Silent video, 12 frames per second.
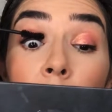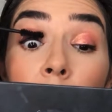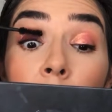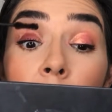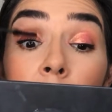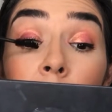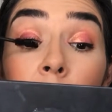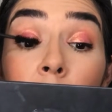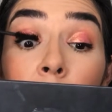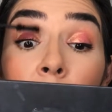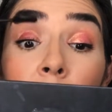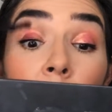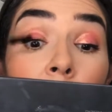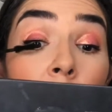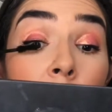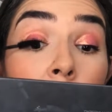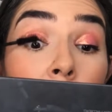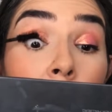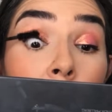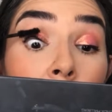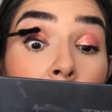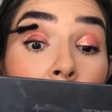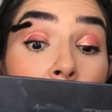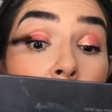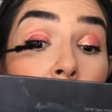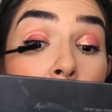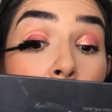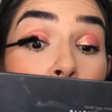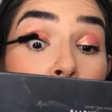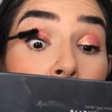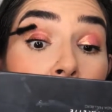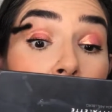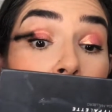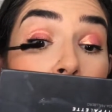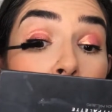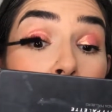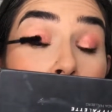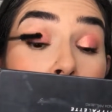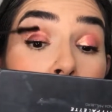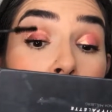And so far, you can build up.